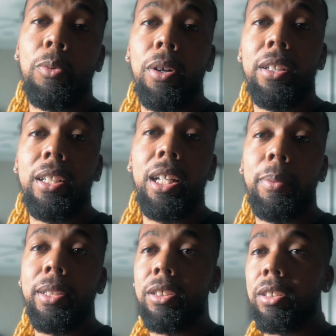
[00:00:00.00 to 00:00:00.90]
quality that
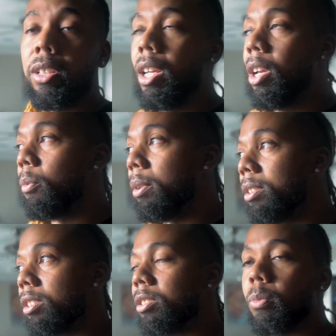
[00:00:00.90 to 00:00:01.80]
we took. We
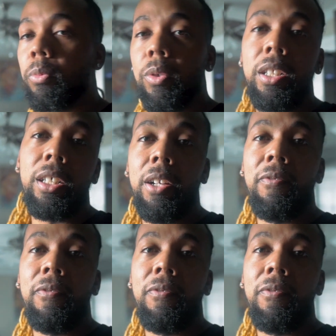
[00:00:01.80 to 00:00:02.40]
took some really good